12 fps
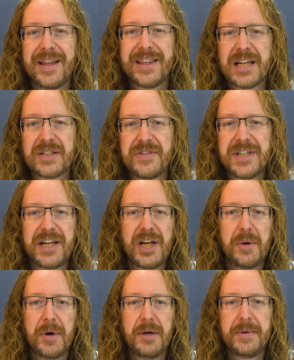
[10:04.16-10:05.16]
Thanks for
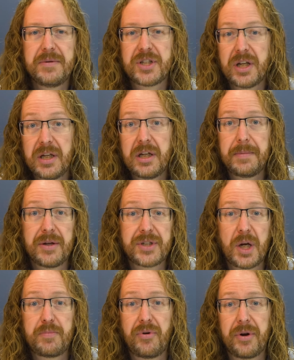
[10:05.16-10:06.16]
taking a moment to learn
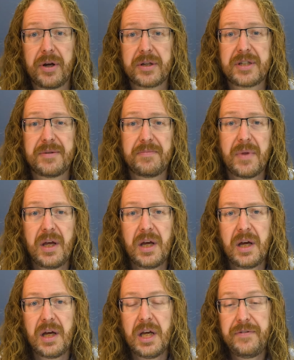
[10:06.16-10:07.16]
about our products.
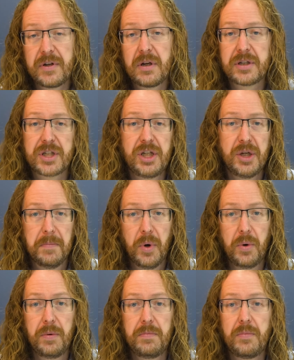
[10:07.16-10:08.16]
If you'd like to learn
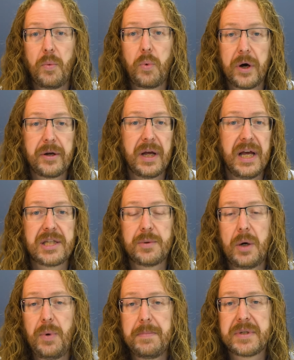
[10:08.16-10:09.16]
more, why not head
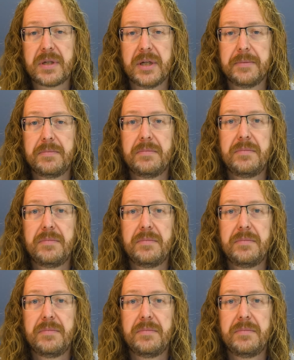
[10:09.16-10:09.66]
to our website,